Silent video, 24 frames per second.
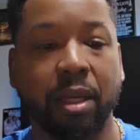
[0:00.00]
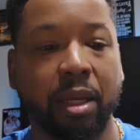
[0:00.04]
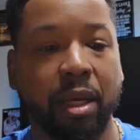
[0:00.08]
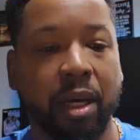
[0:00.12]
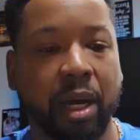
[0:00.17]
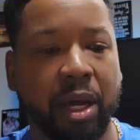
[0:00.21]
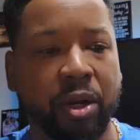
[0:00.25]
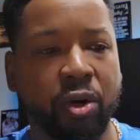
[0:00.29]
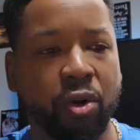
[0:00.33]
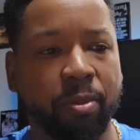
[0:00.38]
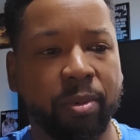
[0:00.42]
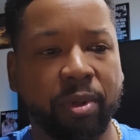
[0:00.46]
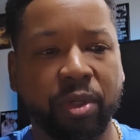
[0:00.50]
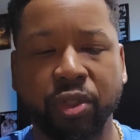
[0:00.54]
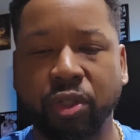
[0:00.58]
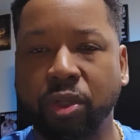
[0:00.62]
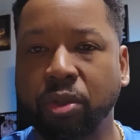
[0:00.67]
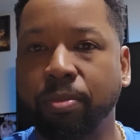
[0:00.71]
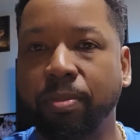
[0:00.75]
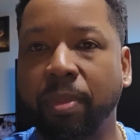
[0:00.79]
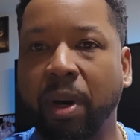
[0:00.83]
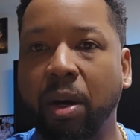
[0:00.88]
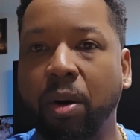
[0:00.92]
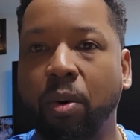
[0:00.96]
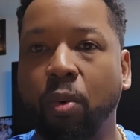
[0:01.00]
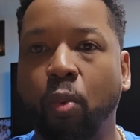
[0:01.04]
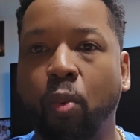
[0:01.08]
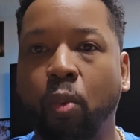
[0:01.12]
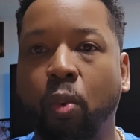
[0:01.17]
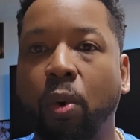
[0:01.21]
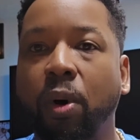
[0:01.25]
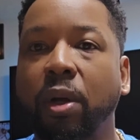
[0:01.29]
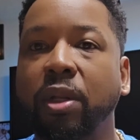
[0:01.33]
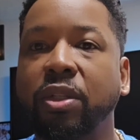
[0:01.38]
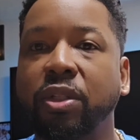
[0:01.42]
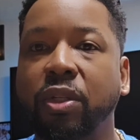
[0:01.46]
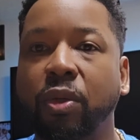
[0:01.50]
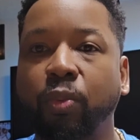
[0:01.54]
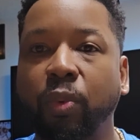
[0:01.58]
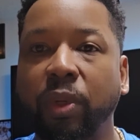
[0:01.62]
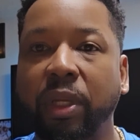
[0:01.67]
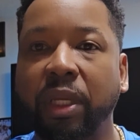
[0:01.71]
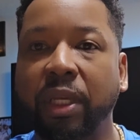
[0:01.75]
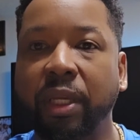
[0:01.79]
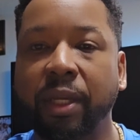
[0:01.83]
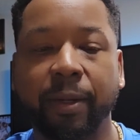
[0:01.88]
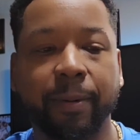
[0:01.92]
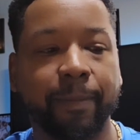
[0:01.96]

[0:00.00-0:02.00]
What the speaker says: I normally shoot about once a week.